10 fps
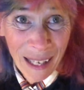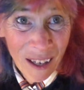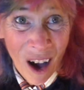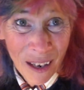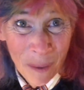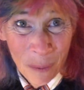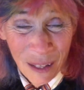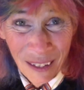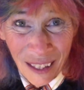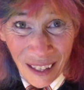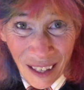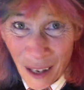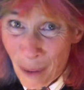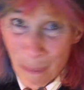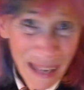caught up with
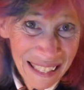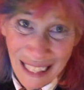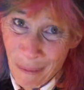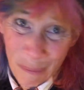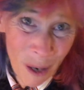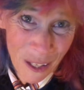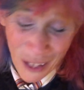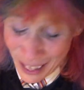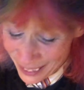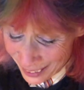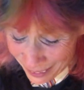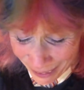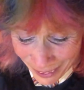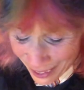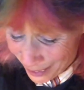mending projects
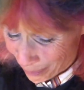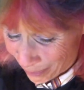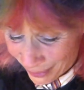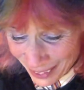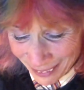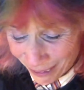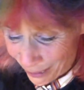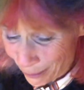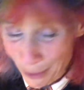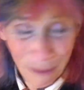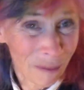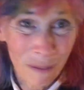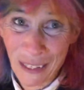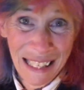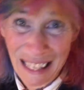and
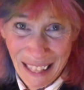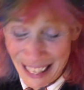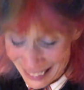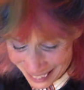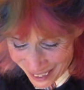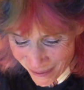fixing things.